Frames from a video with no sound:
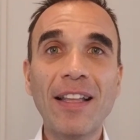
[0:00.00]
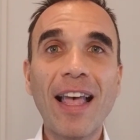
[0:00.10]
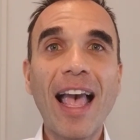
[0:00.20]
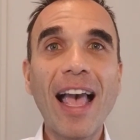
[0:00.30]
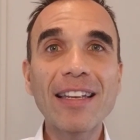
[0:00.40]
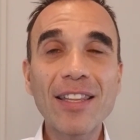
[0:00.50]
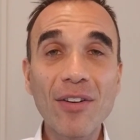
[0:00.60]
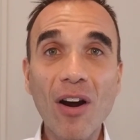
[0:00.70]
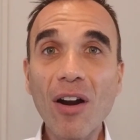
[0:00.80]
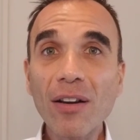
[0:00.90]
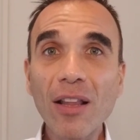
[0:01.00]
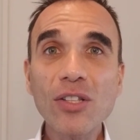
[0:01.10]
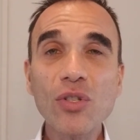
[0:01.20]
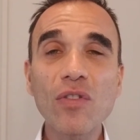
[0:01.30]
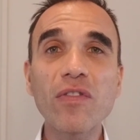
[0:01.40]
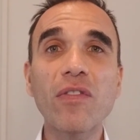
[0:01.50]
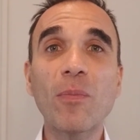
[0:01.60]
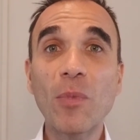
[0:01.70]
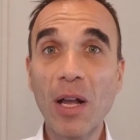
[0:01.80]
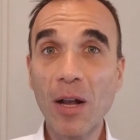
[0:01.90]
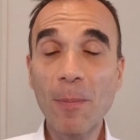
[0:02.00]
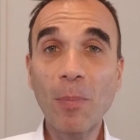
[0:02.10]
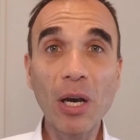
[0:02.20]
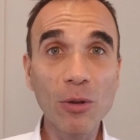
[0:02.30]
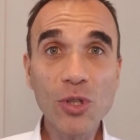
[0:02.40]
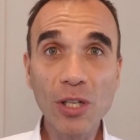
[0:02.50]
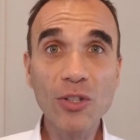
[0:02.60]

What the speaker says: And there are lots of biological